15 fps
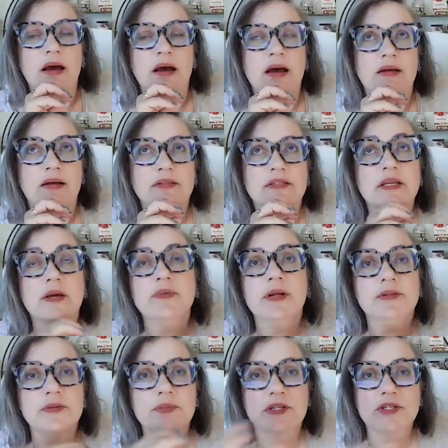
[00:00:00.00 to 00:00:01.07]
Uh,
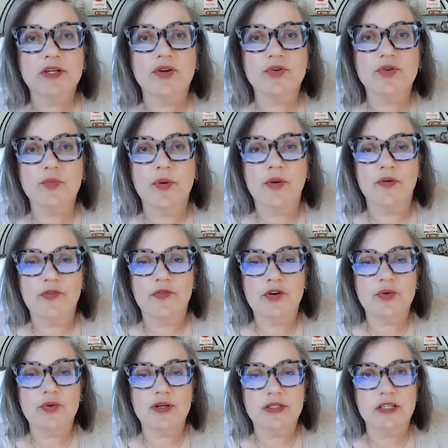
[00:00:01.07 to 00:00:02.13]
sometimes a miscarriage will be
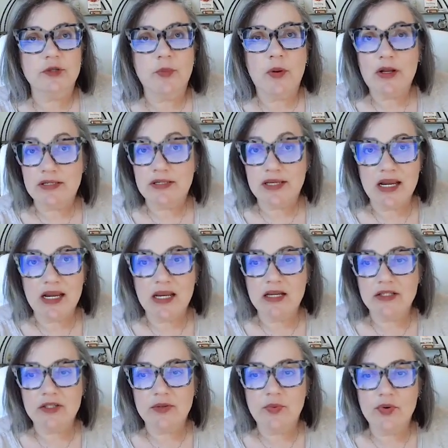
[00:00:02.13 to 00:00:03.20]
referred to as a
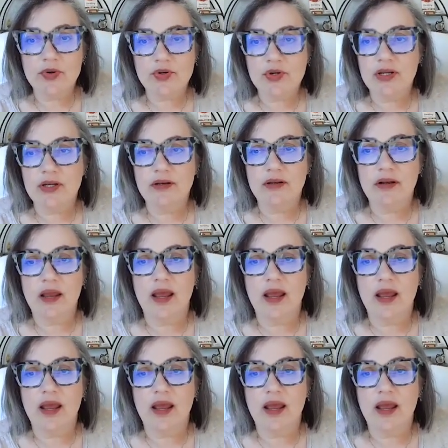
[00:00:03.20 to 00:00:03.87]
spontaneous abortion,